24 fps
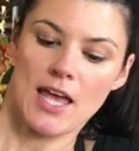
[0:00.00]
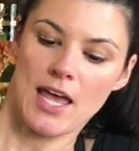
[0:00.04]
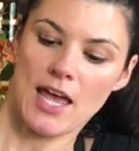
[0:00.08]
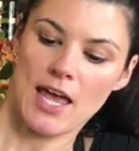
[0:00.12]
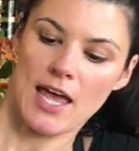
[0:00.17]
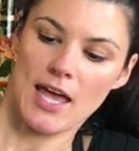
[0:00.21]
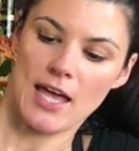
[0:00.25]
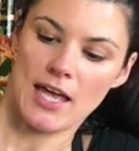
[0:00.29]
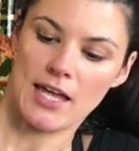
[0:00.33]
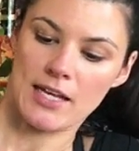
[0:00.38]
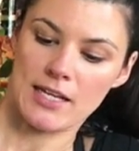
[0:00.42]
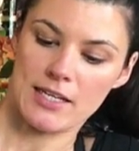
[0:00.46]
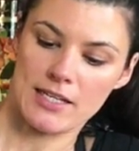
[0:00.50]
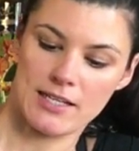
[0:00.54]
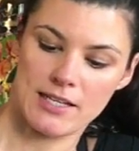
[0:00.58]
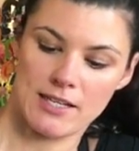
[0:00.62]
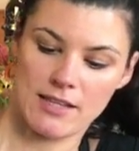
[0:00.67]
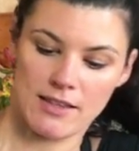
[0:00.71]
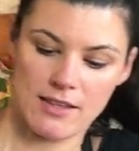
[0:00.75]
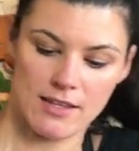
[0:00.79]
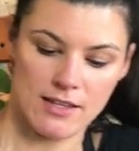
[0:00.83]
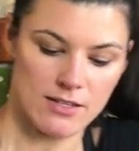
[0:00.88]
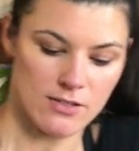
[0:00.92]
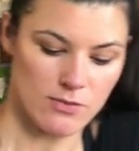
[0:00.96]
And
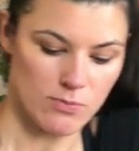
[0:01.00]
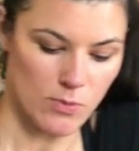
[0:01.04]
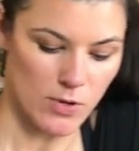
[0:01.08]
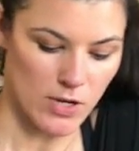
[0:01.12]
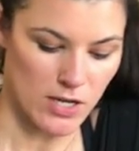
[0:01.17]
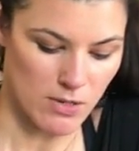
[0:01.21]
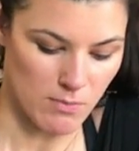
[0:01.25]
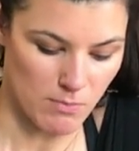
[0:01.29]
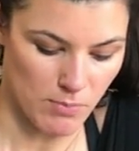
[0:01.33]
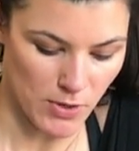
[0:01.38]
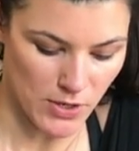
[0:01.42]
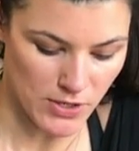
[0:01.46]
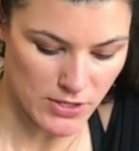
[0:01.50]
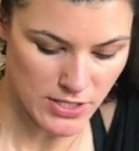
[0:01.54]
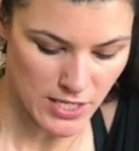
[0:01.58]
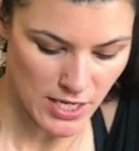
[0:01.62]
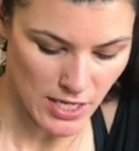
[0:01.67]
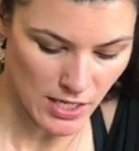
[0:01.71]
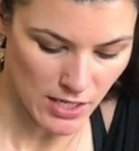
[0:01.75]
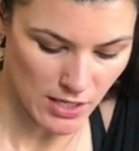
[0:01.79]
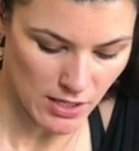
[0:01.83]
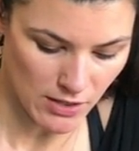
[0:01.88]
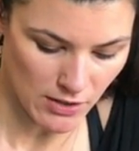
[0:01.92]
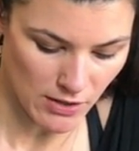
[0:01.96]
this one in
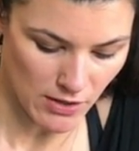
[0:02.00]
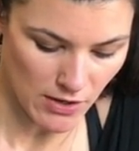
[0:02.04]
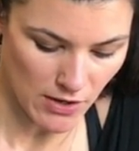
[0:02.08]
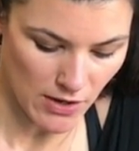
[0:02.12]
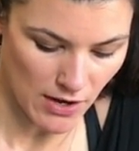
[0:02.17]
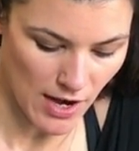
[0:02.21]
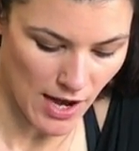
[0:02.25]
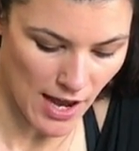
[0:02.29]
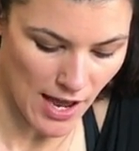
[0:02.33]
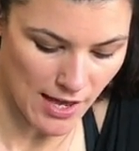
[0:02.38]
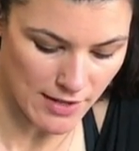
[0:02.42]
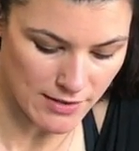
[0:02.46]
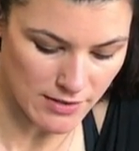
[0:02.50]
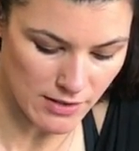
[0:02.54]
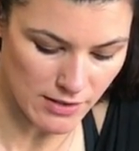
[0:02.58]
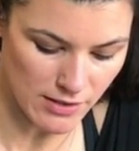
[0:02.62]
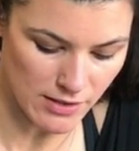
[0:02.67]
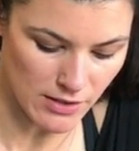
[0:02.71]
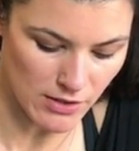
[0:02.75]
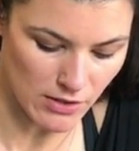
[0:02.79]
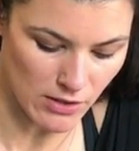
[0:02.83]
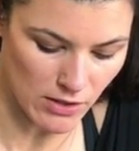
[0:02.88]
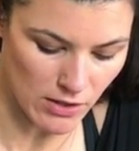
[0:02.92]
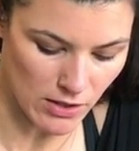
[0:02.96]
particular has a
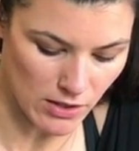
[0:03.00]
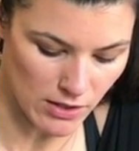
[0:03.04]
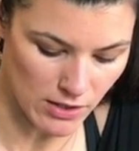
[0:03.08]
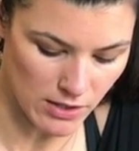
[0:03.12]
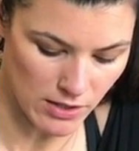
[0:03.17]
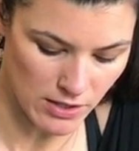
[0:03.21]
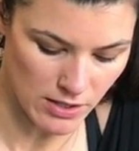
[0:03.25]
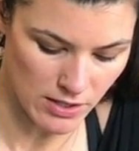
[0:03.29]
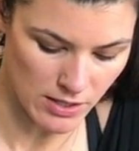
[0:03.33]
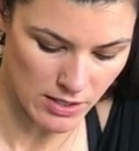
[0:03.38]
little